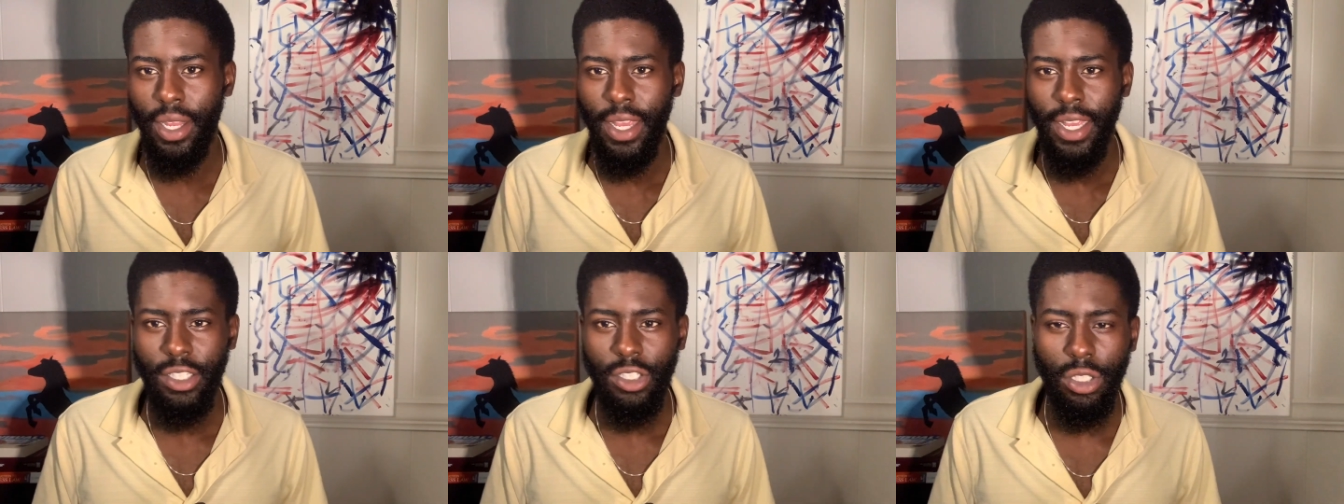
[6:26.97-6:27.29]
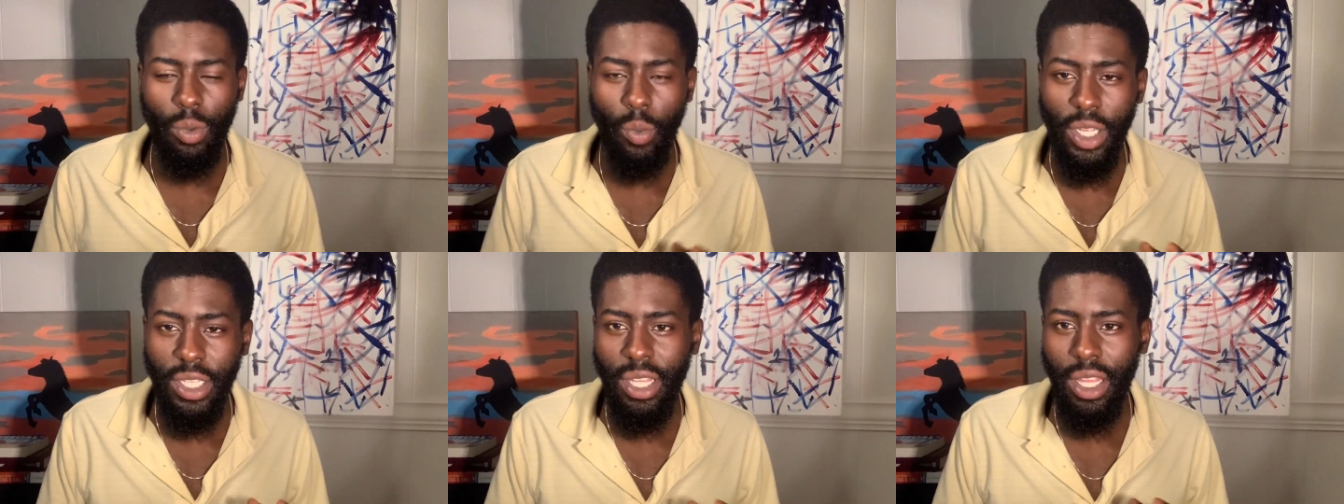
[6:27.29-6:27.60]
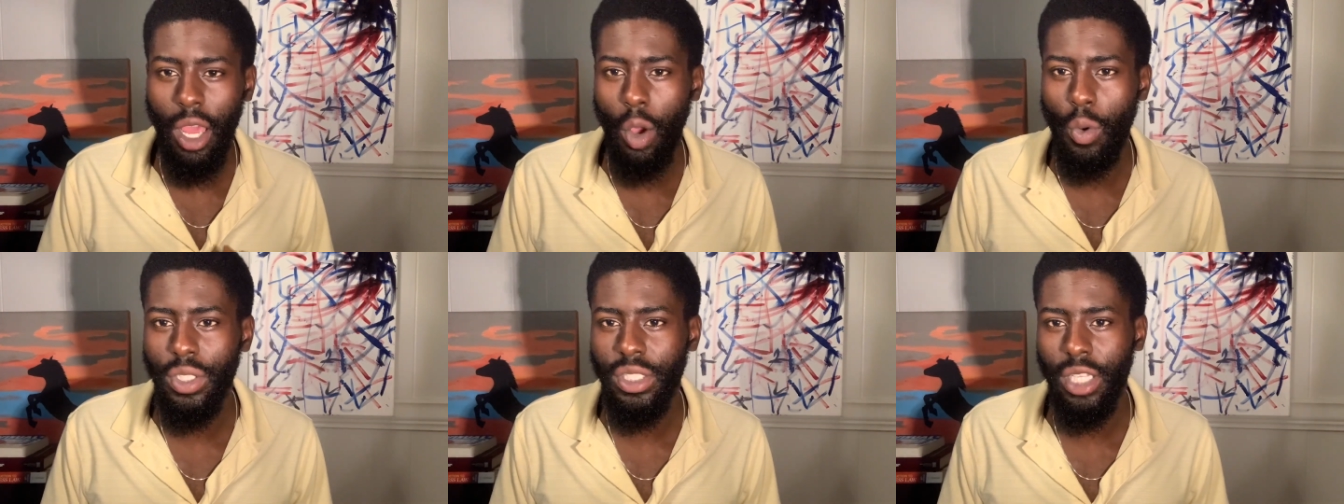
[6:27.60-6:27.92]
So the one thing I
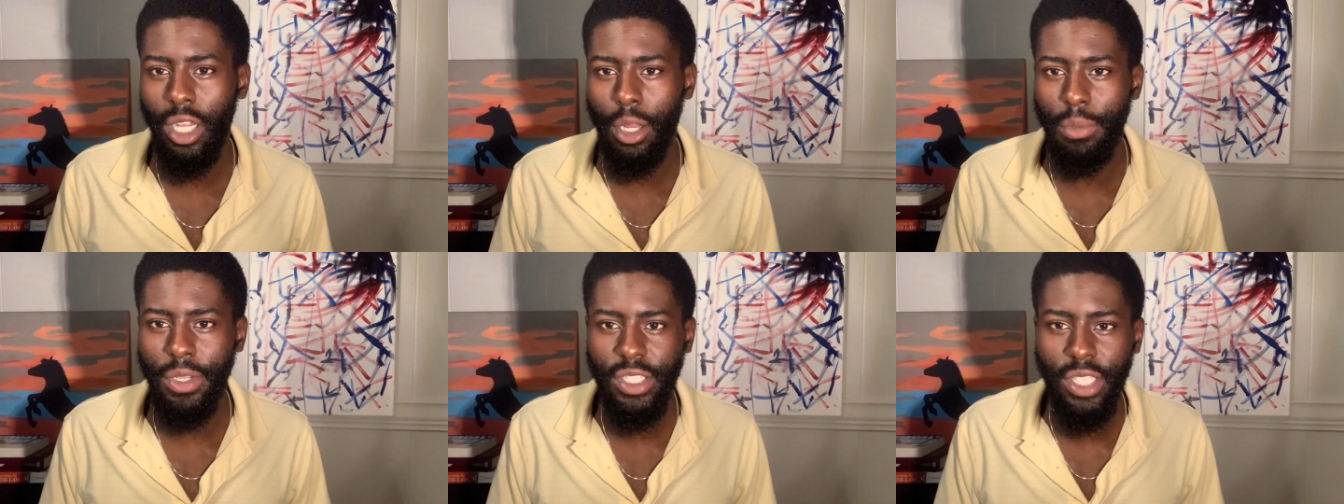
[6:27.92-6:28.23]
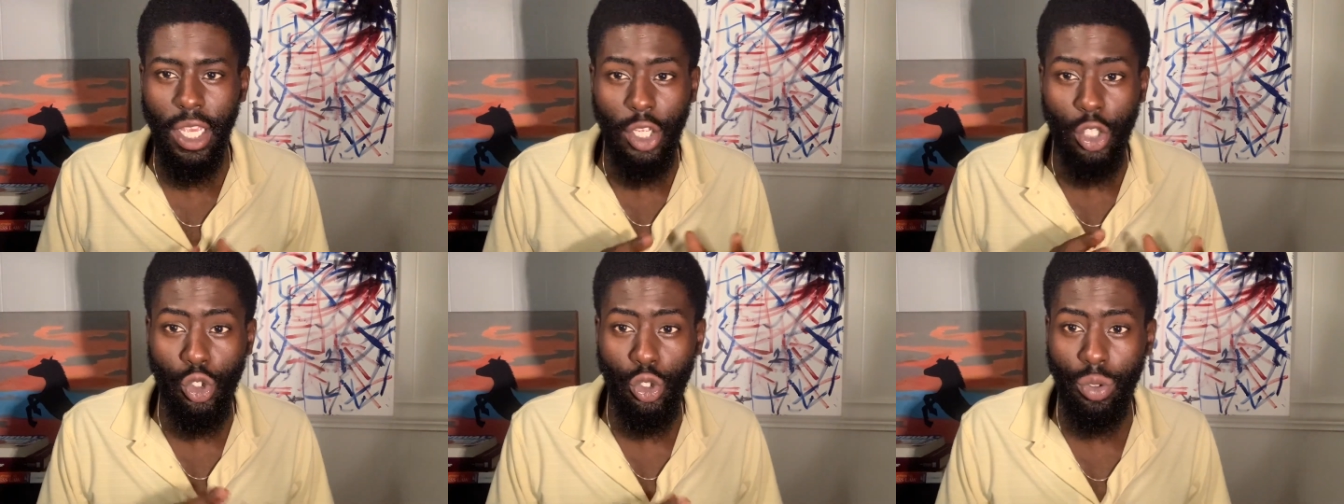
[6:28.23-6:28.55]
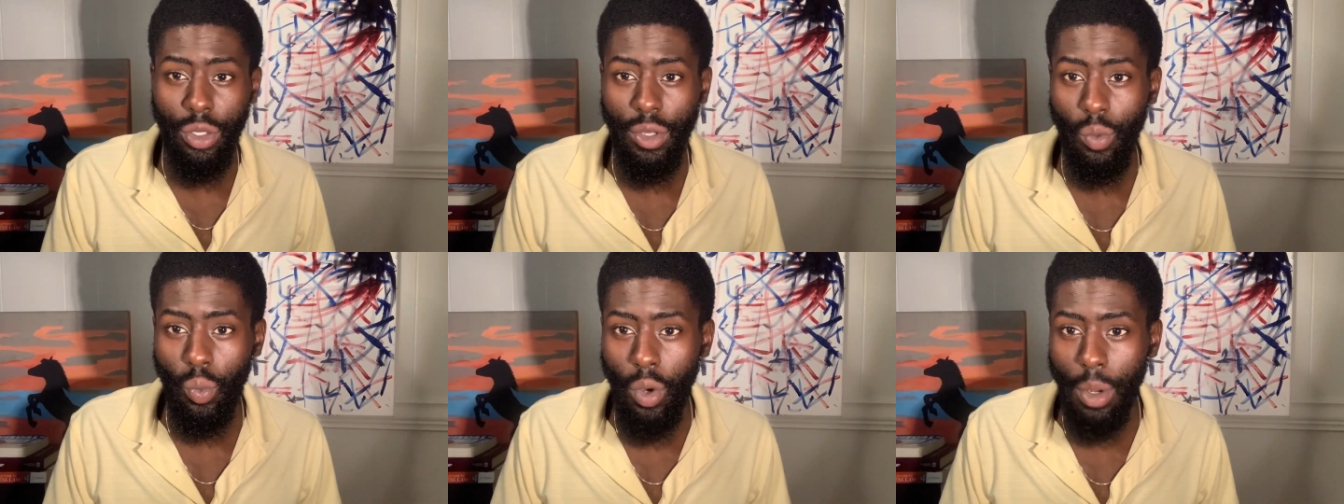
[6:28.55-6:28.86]
always tell them is
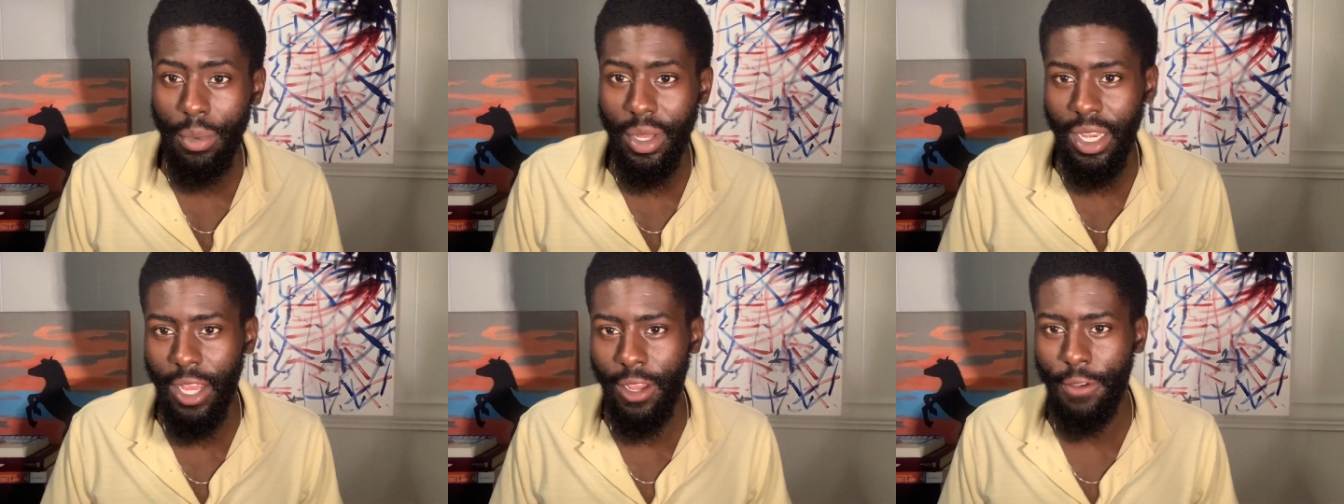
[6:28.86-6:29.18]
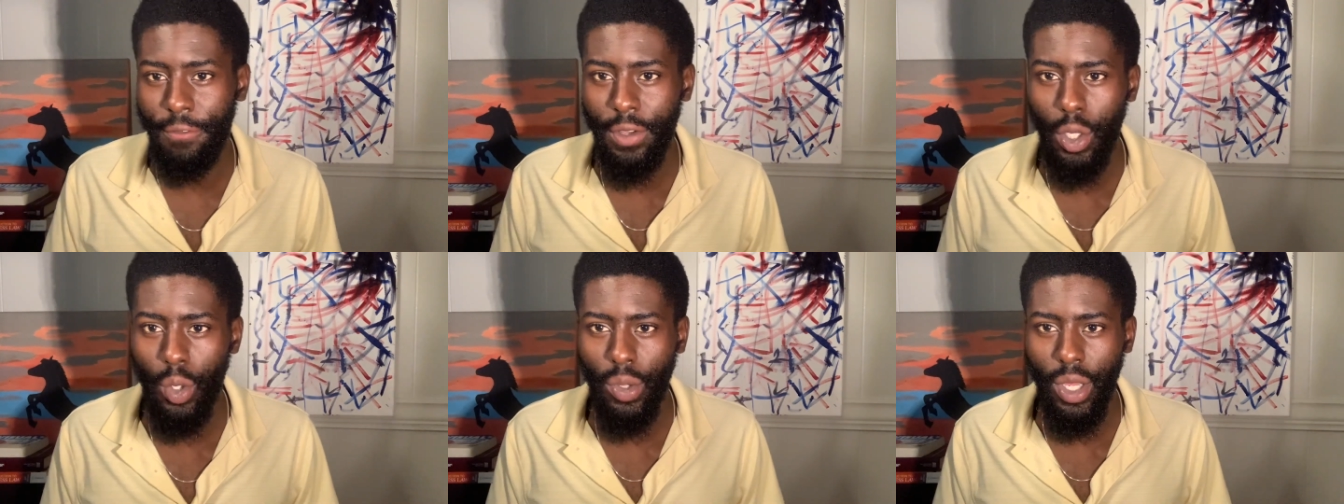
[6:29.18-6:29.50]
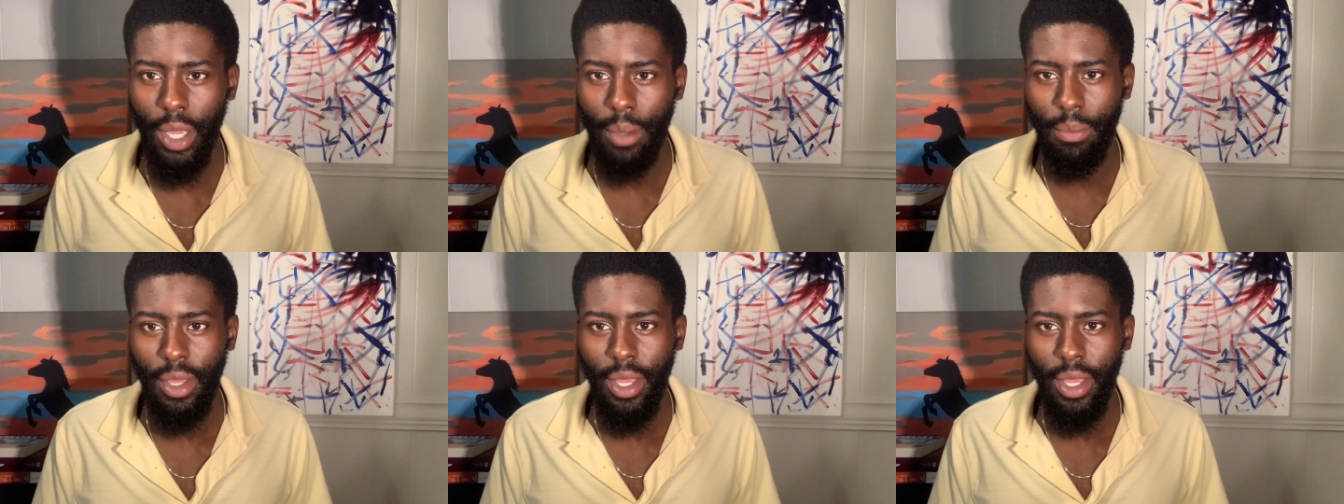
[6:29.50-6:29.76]
treat women like a video game.